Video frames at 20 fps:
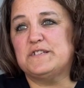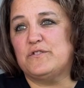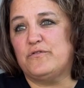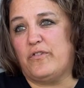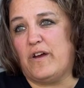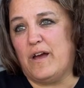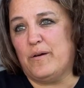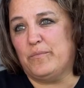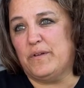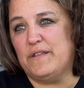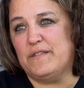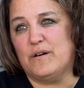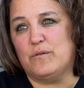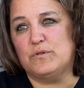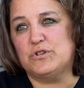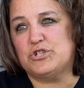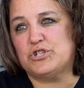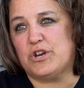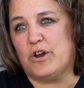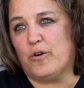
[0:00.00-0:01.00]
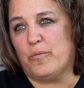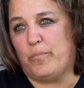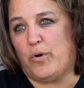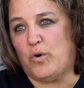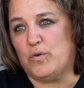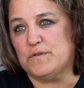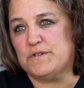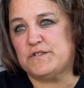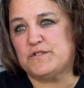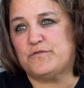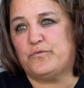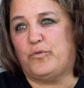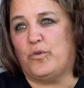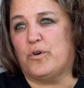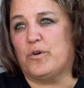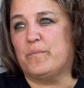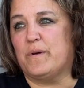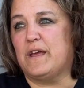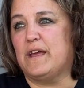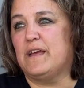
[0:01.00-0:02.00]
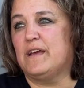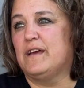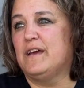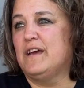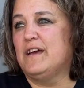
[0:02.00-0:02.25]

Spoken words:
family that would share posts for me,